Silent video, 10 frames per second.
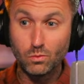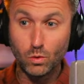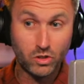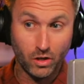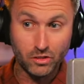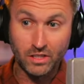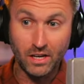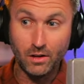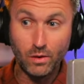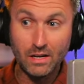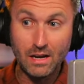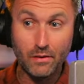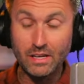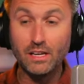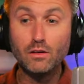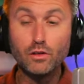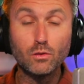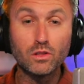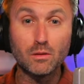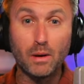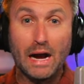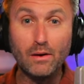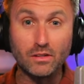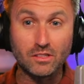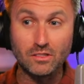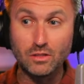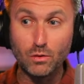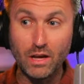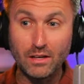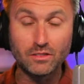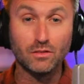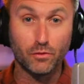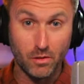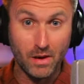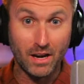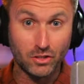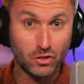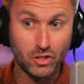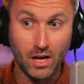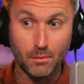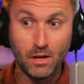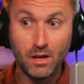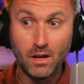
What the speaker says: which I'll just get here right now. He interviewed with the Pirates in 2000 for the manager job,